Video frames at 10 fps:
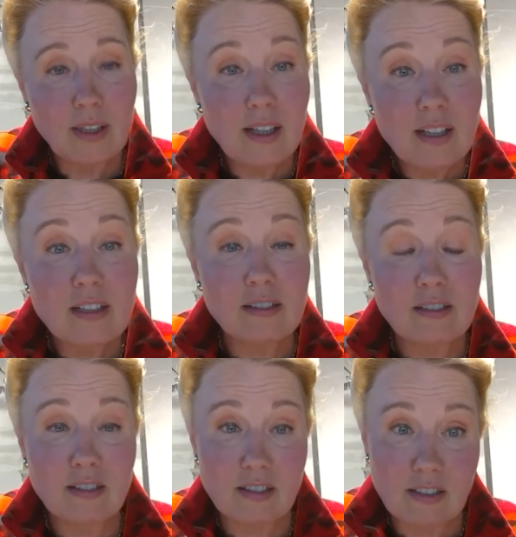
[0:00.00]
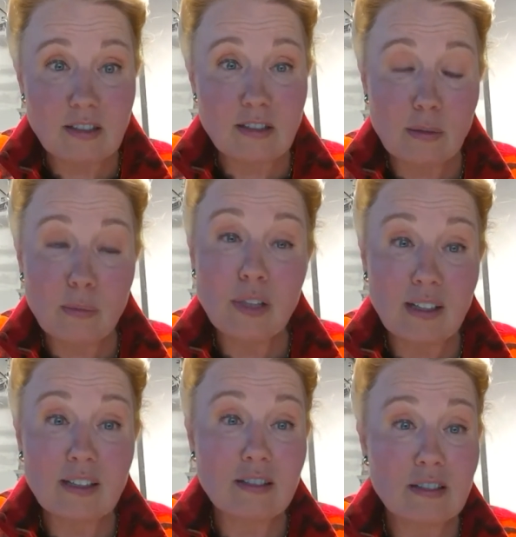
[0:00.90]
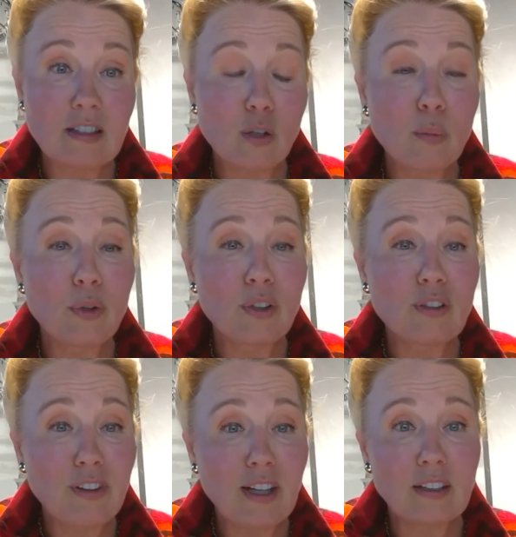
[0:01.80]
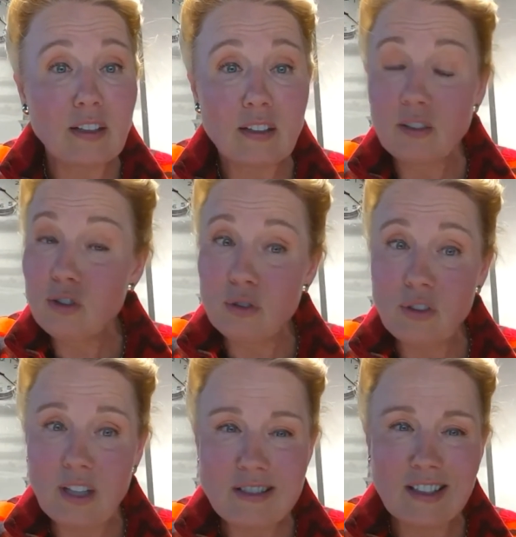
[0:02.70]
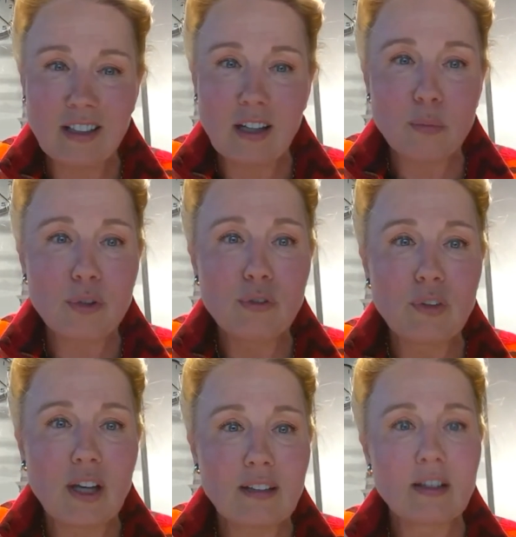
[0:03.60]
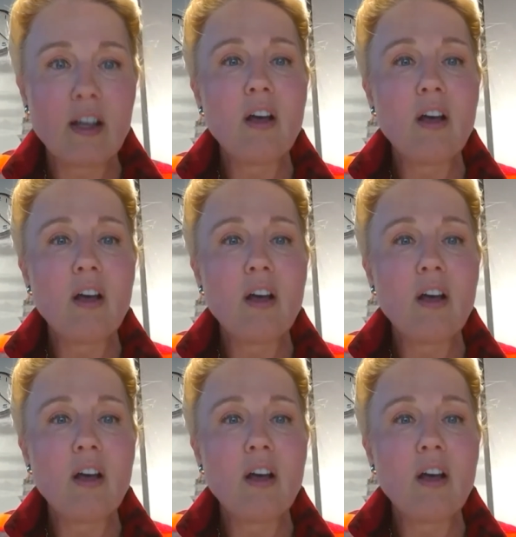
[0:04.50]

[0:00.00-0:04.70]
is a system that is a single point of failure. 2008 proved that.